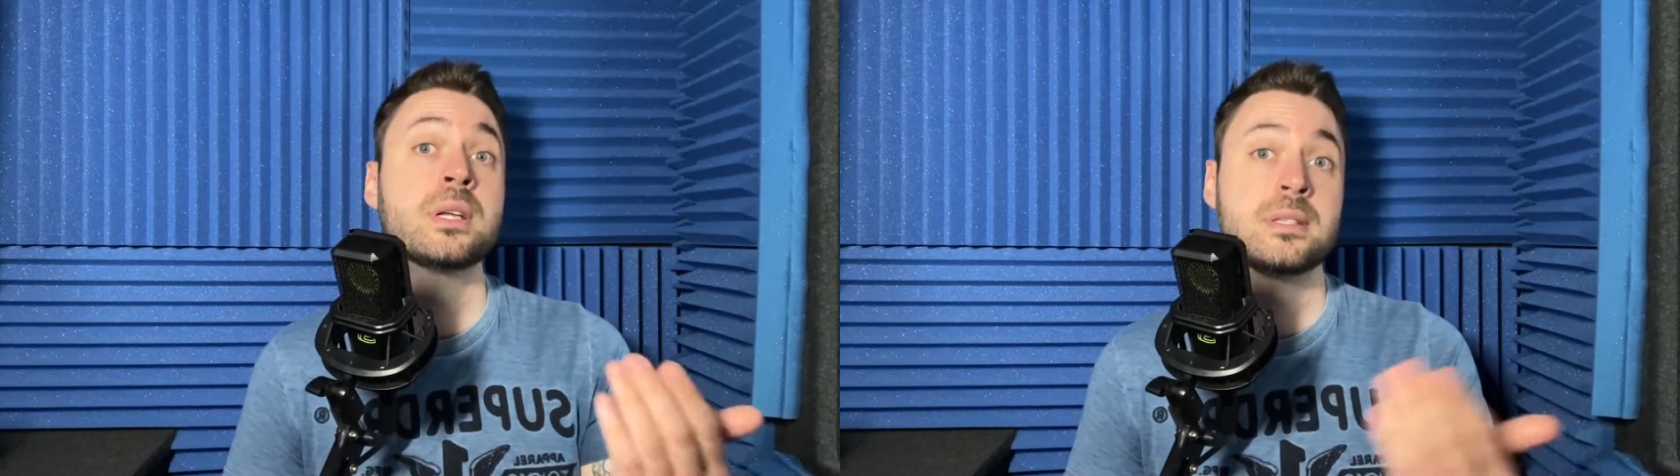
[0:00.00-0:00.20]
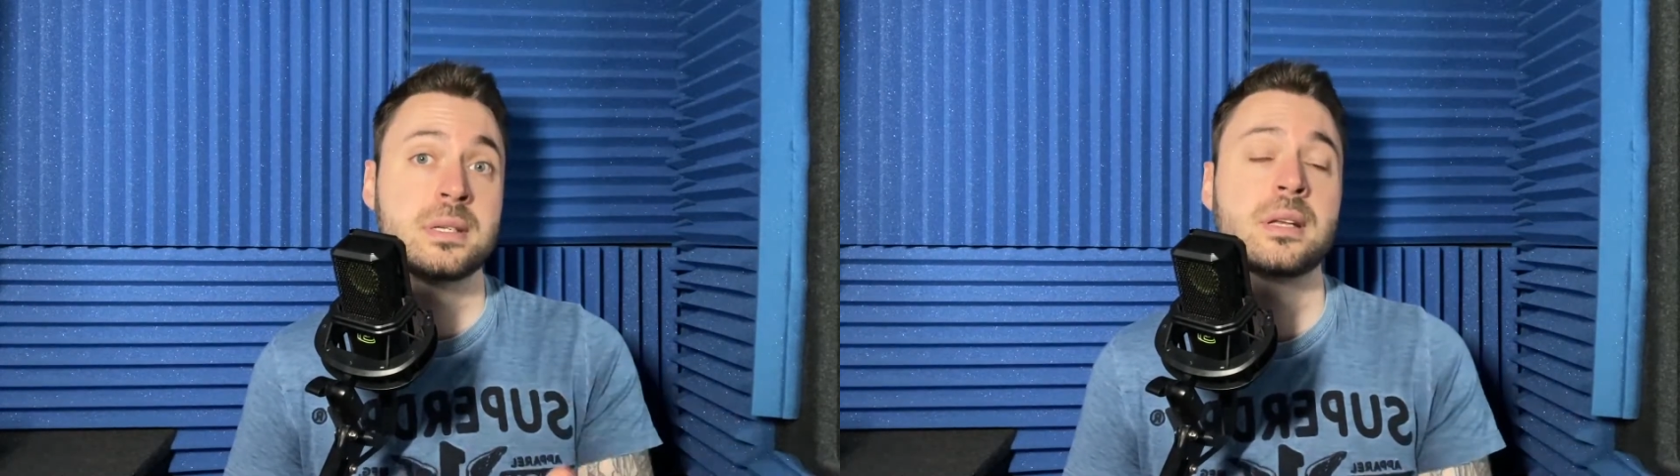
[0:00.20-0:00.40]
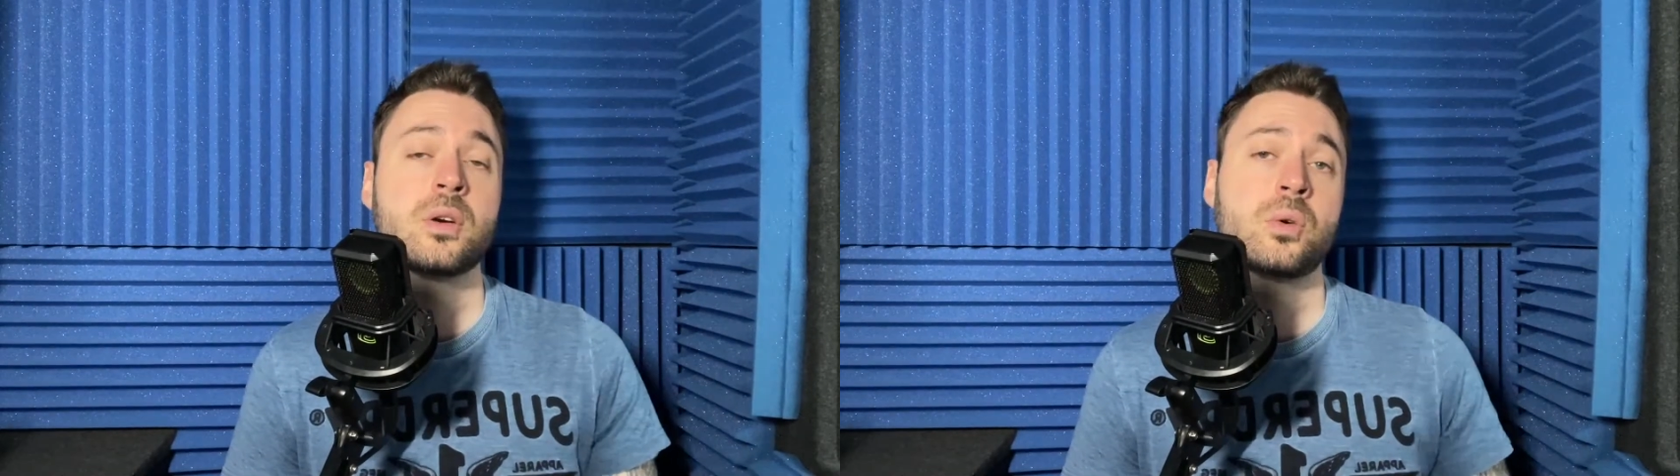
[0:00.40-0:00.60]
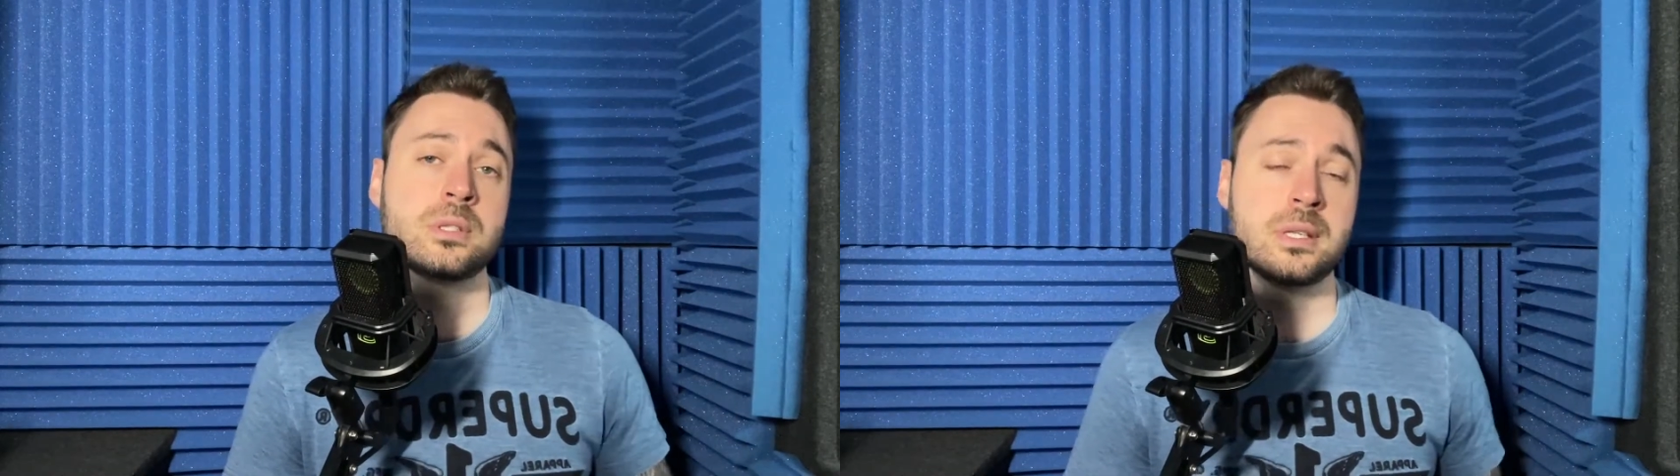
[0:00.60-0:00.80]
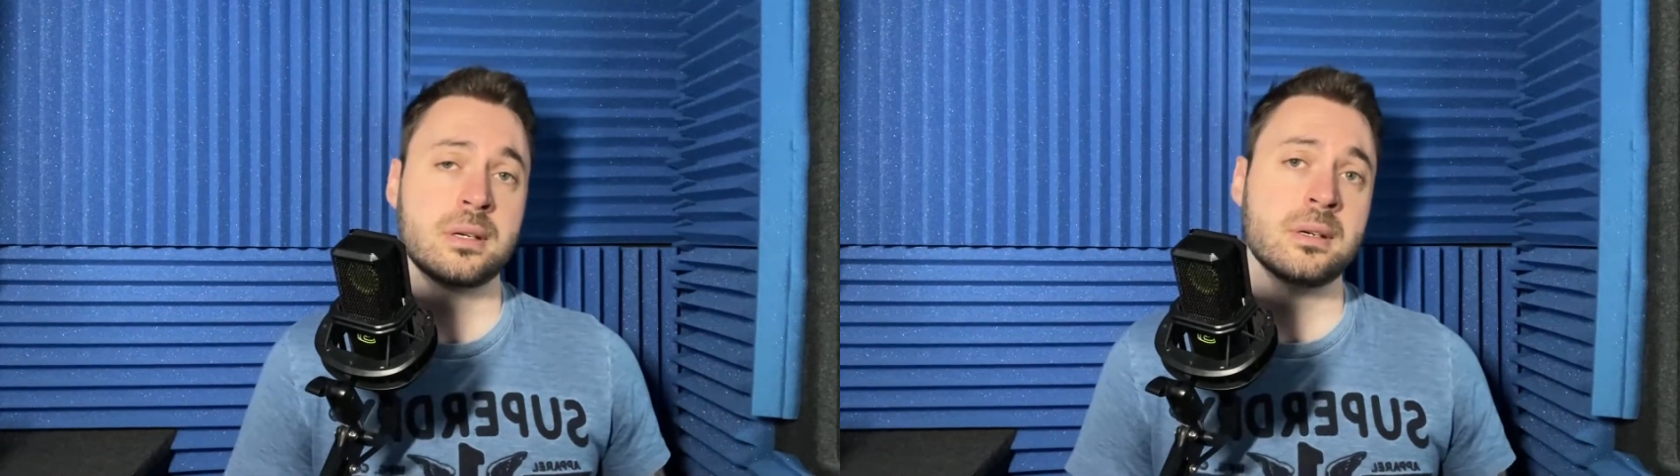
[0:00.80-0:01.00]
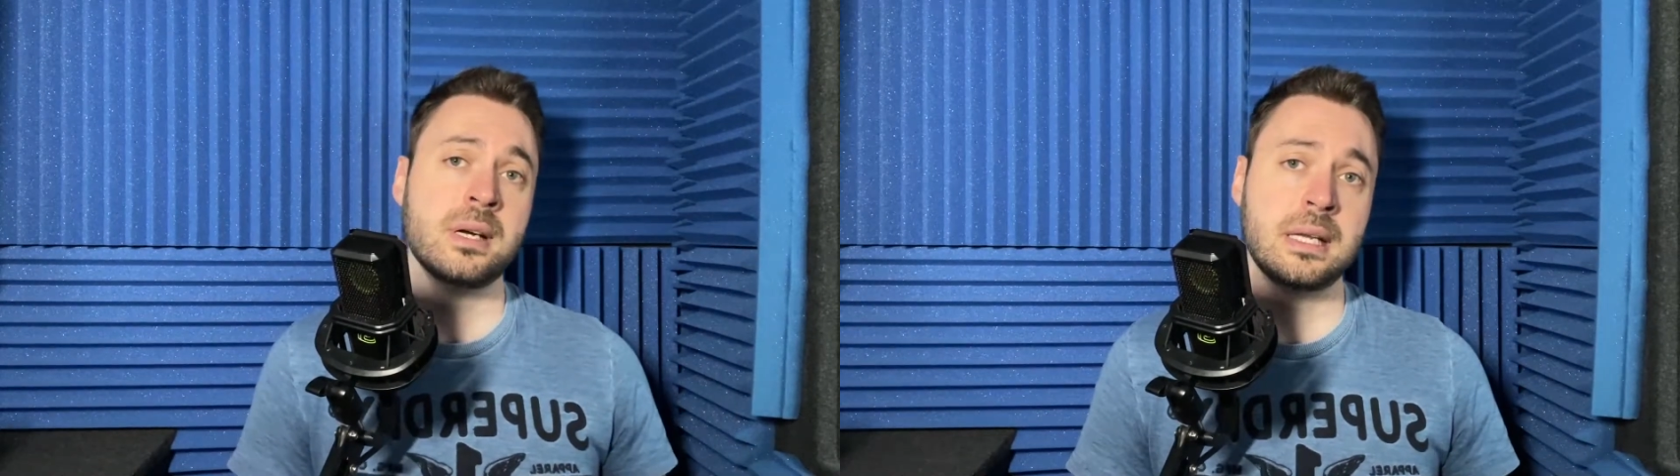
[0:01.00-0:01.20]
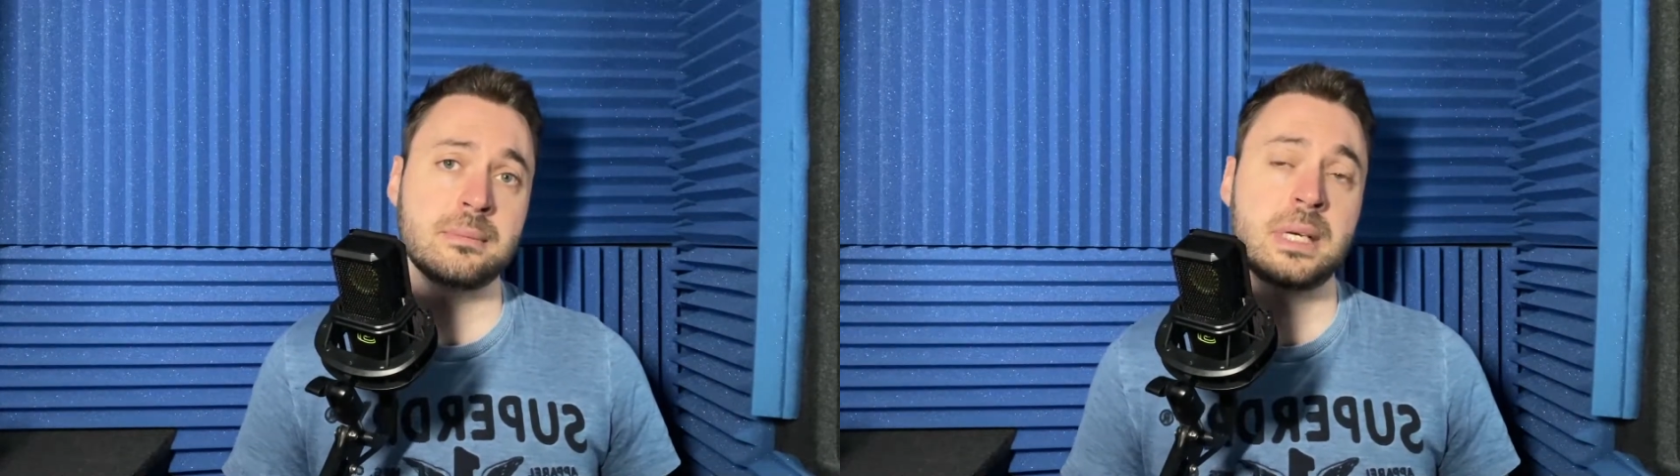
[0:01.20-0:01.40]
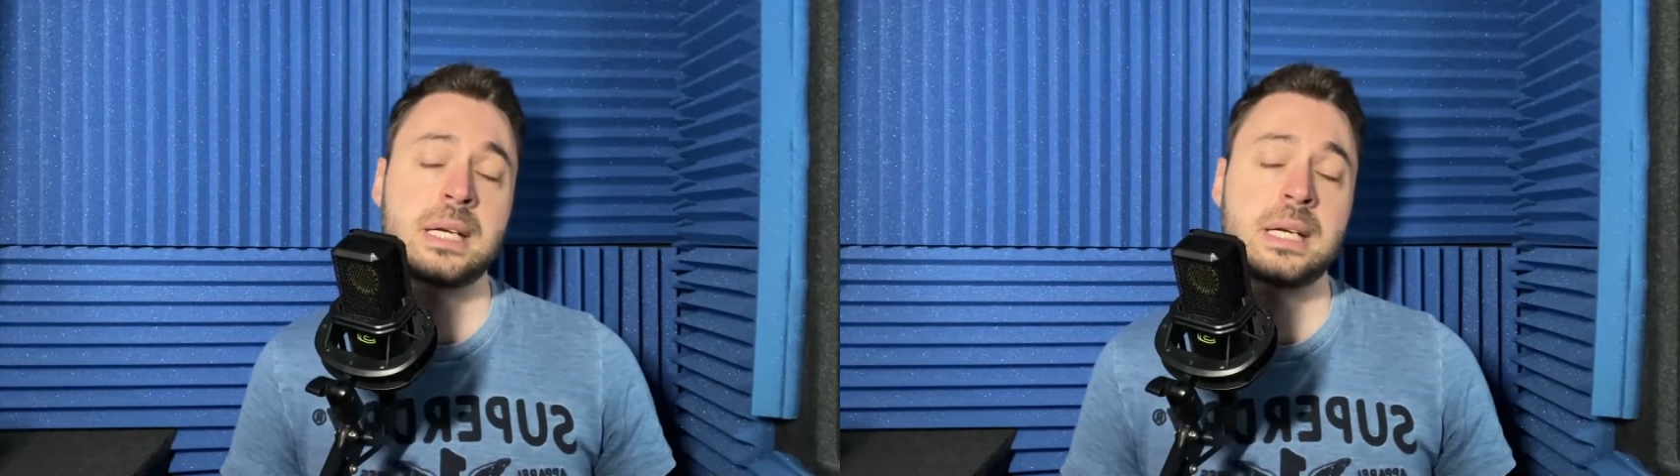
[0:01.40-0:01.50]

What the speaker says: can send it on to the client.